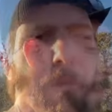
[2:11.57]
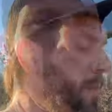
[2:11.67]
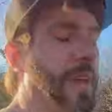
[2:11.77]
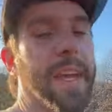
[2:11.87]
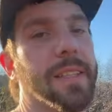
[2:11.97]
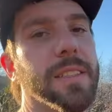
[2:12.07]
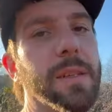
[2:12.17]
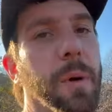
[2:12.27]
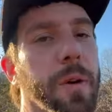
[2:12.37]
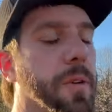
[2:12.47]
The XT
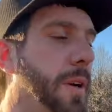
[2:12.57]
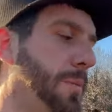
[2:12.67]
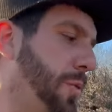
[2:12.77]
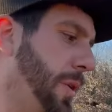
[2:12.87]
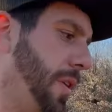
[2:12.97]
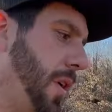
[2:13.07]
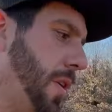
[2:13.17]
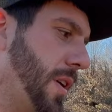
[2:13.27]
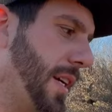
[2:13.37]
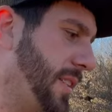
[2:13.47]
model comes with all
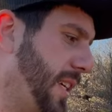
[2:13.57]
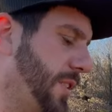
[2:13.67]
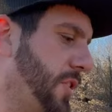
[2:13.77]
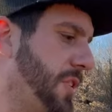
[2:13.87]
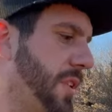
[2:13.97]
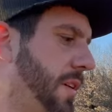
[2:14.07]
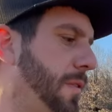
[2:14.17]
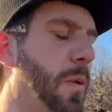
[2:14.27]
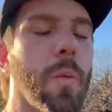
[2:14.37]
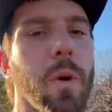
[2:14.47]
kinds of extra stuff,
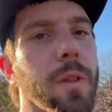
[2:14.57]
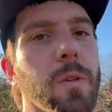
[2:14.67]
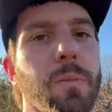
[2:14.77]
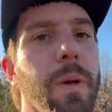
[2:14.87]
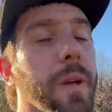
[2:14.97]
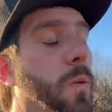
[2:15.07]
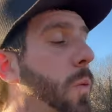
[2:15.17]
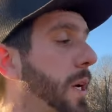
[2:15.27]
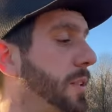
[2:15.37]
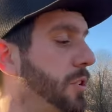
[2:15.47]
one of those being a
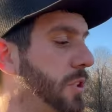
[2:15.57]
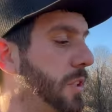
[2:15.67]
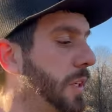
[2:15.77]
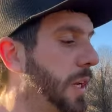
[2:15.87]
winch.